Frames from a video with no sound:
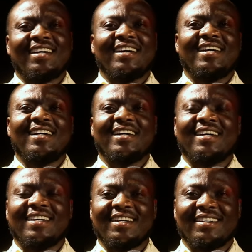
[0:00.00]
Uh,
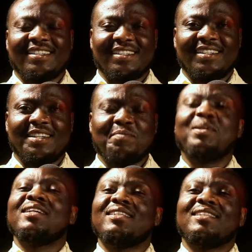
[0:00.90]

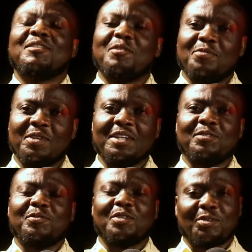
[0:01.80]
please don't
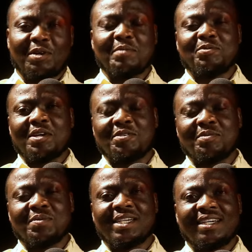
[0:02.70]
forget to subscribe to our
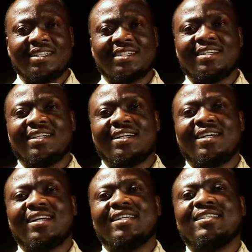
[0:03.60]
YouTube channel
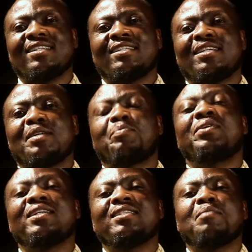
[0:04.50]
and
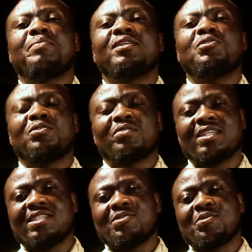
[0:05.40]
press the bell
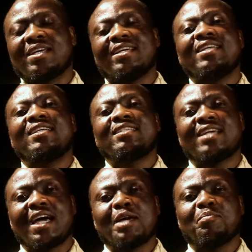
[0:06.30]
notification so that
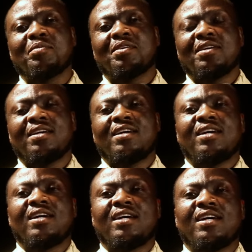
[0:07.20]
anytime
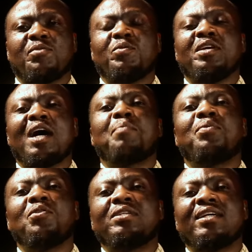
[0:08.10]
Uh, we
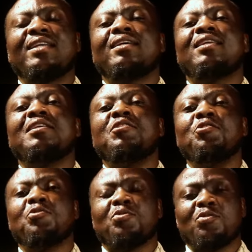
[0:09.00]
upload anything
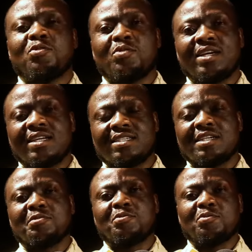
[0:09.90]
new, you get a
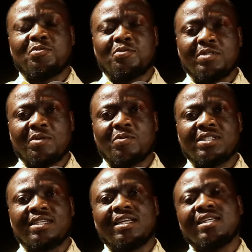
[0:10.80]
chance to do the
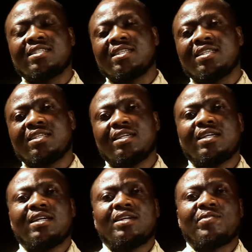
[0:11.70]
watching and listening
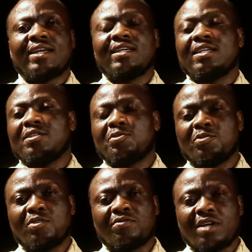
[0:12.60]
right here in the
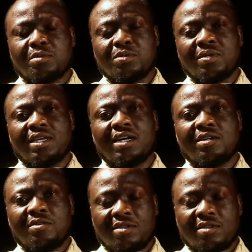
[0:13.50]
studio of Hypes Media